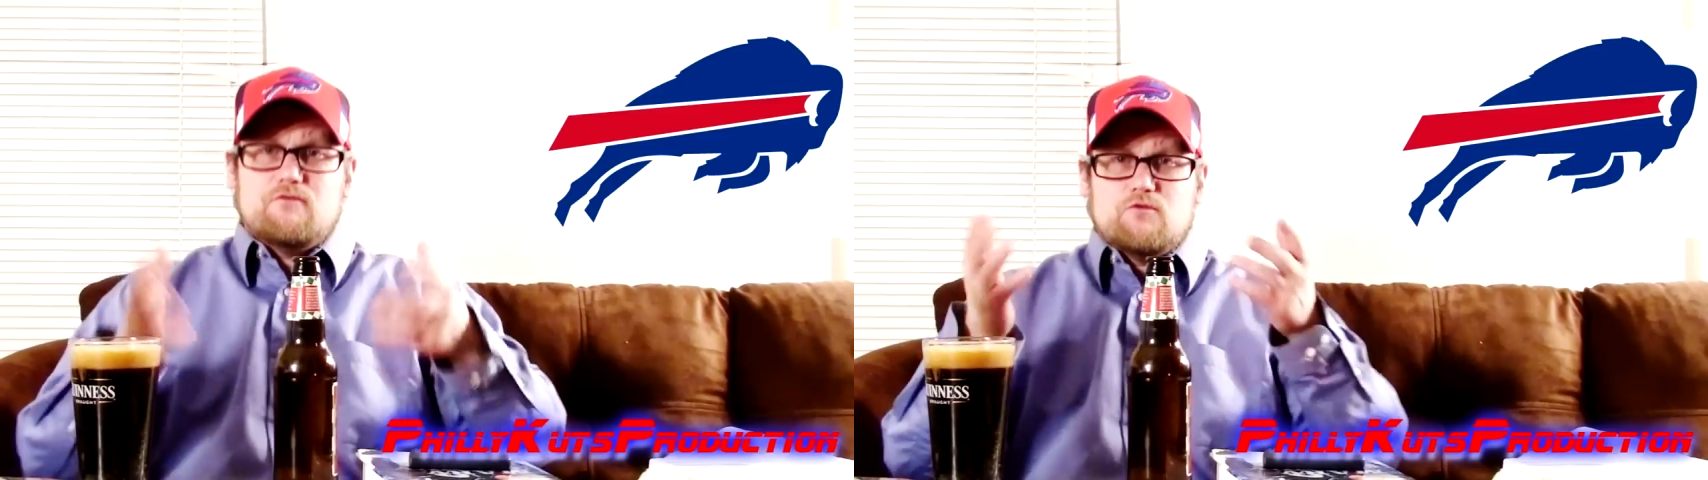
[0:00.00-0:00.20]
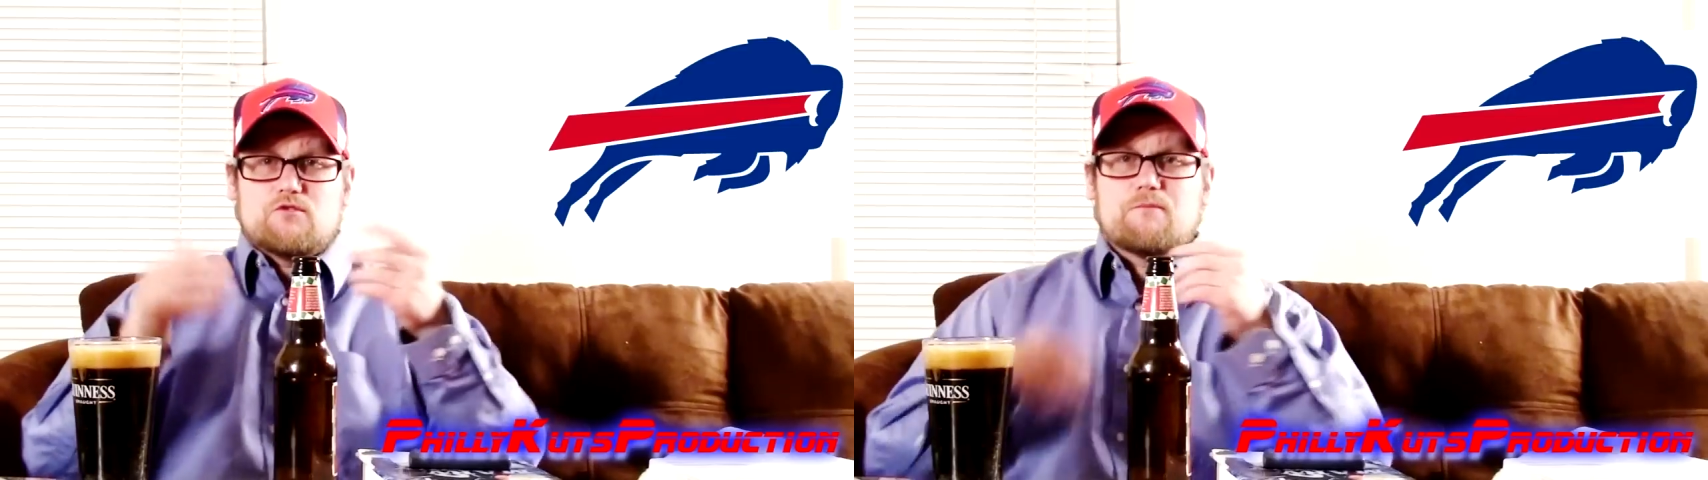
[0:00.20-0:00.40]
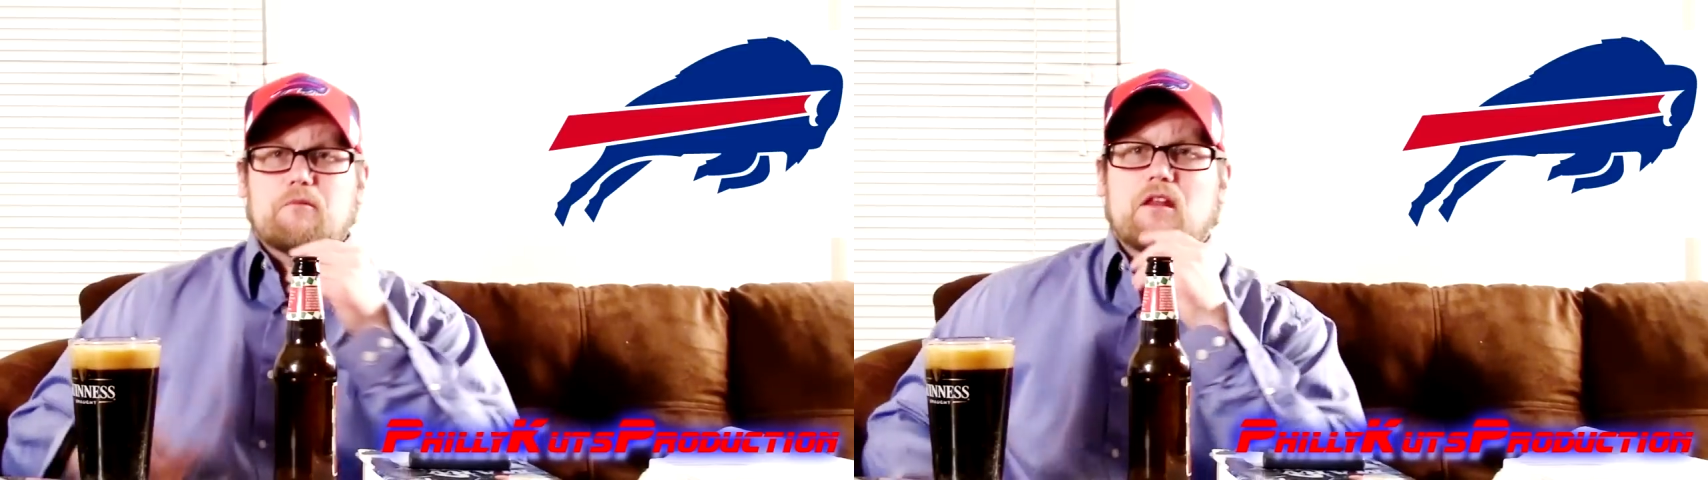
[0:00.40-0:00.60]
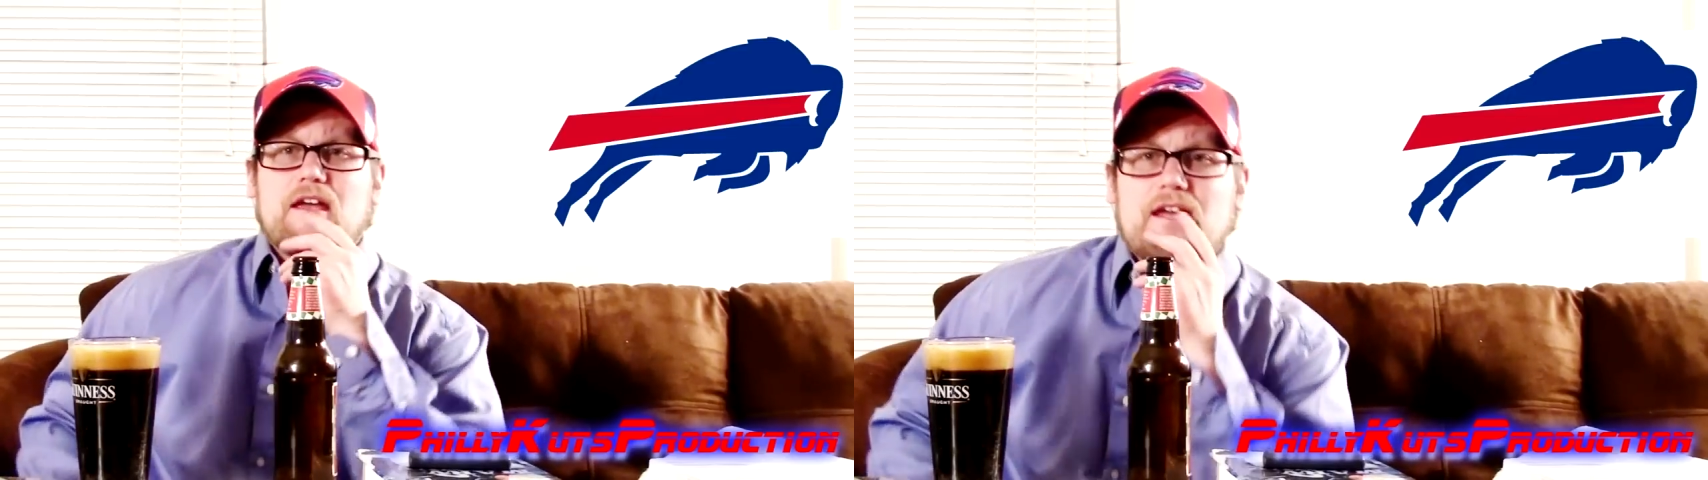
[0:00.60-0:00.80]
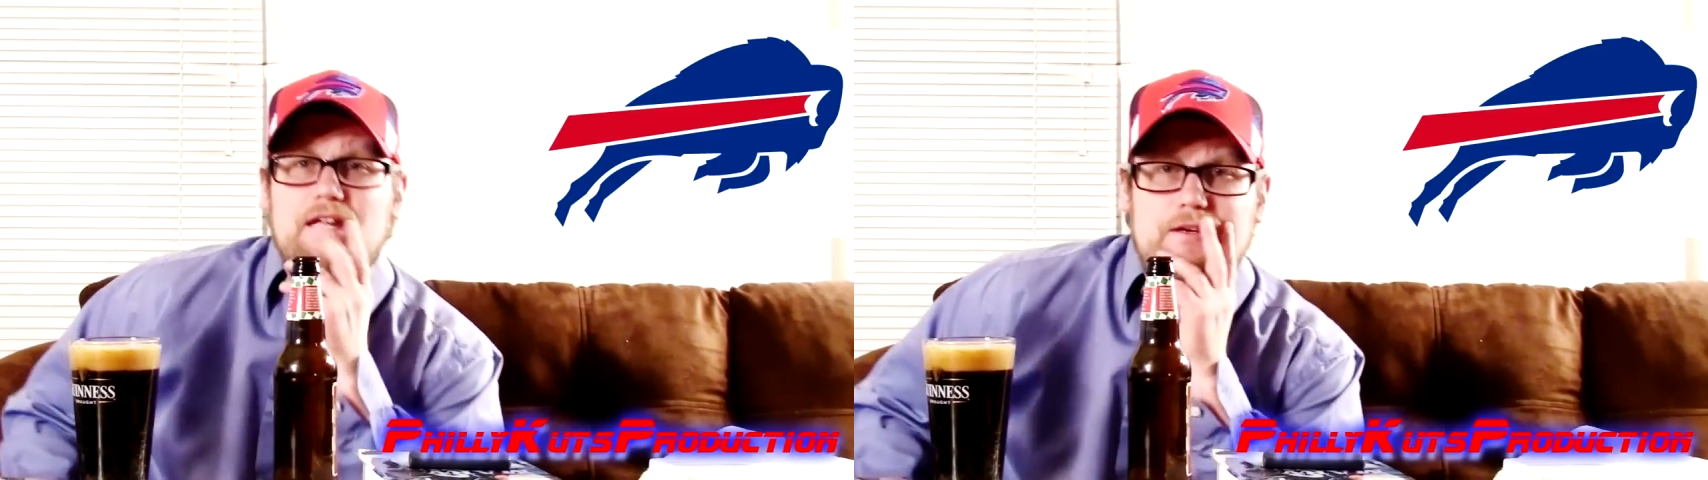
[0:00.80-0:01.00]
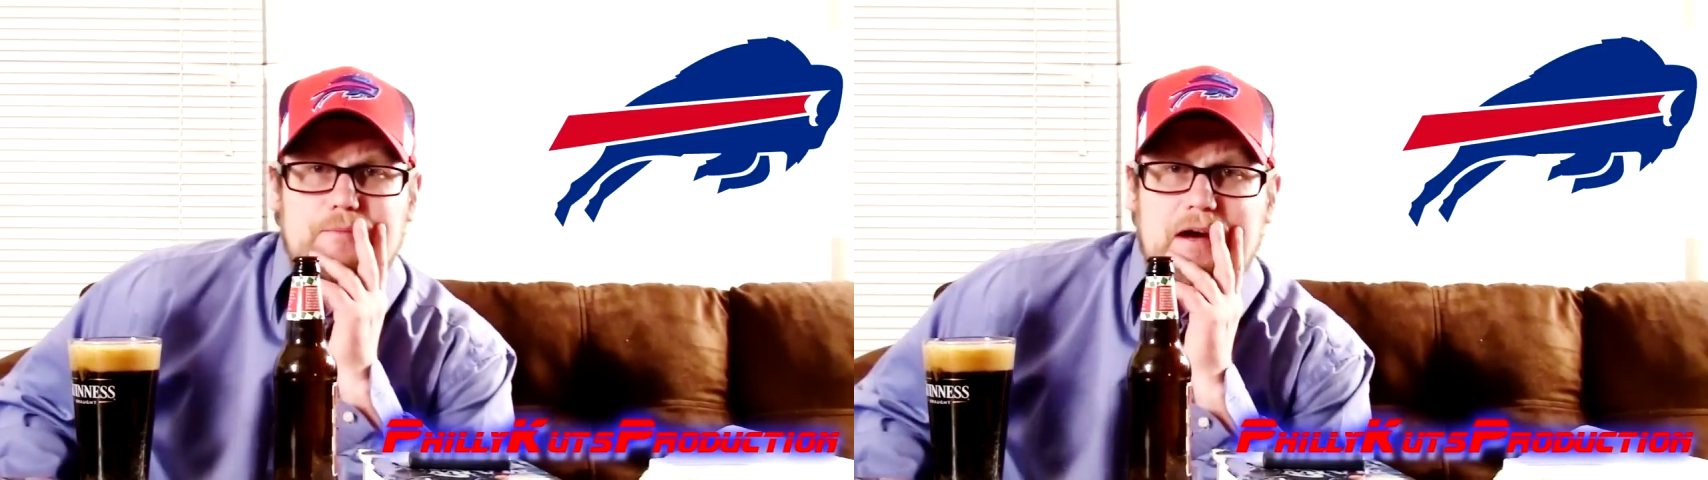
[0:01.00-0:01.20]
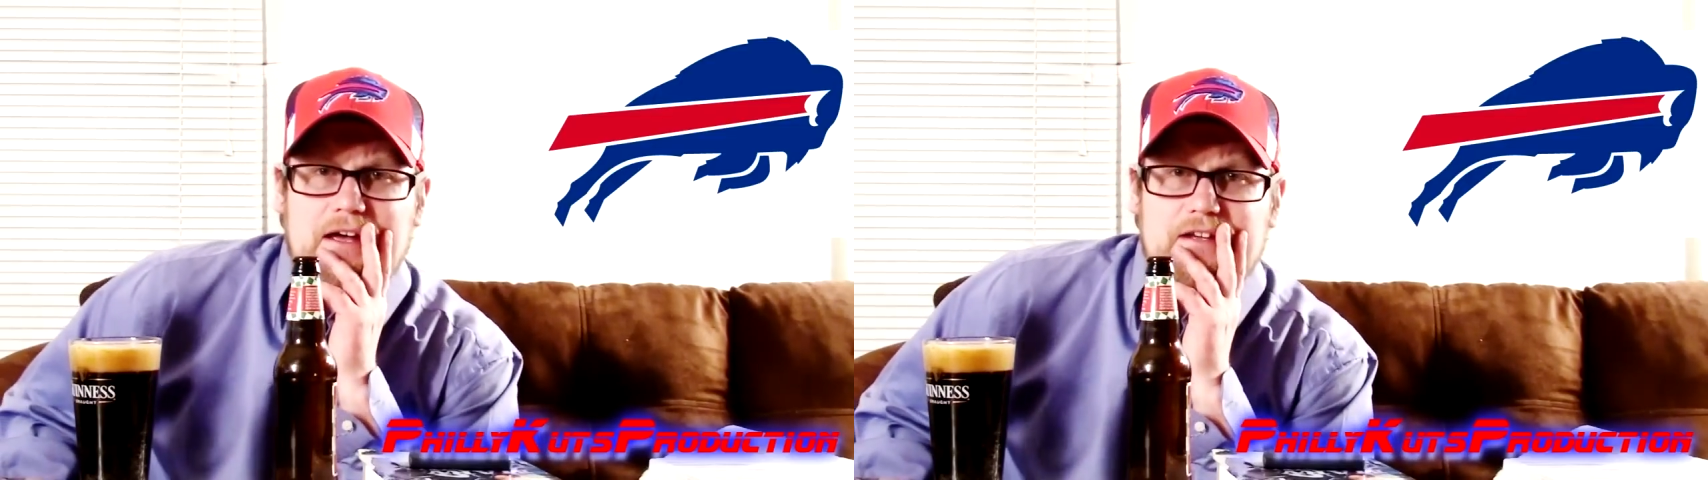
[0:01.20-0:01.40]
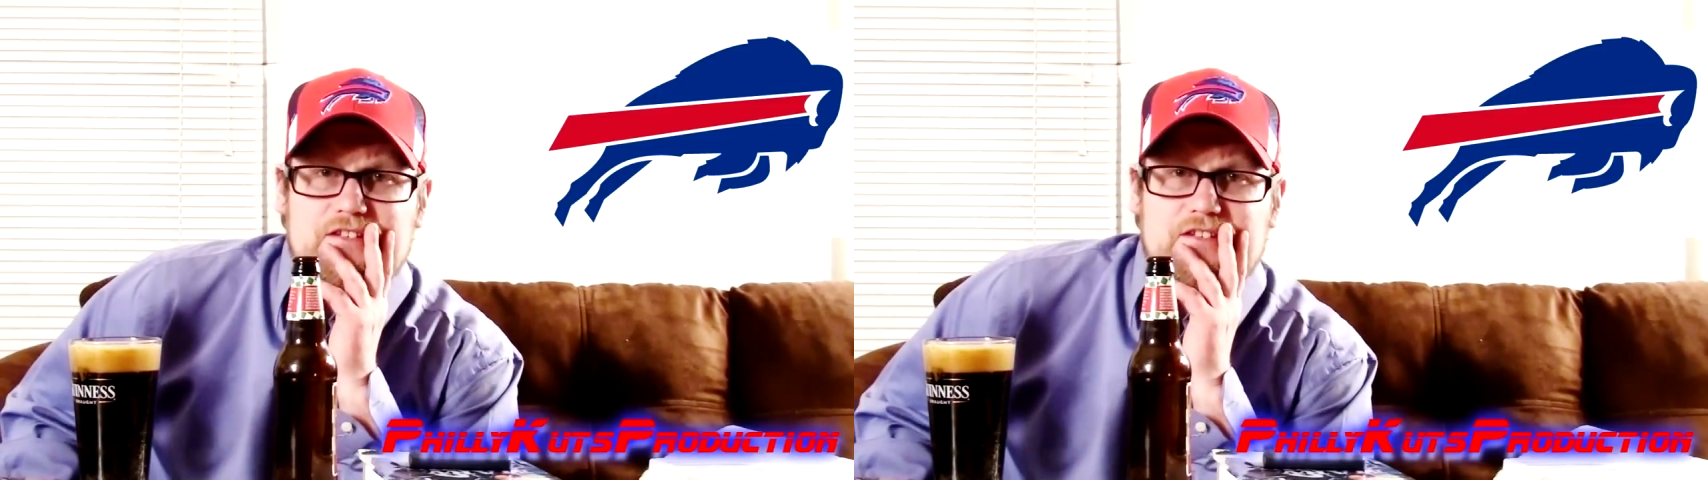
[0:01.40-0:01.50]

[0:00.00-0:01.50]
who's plagued by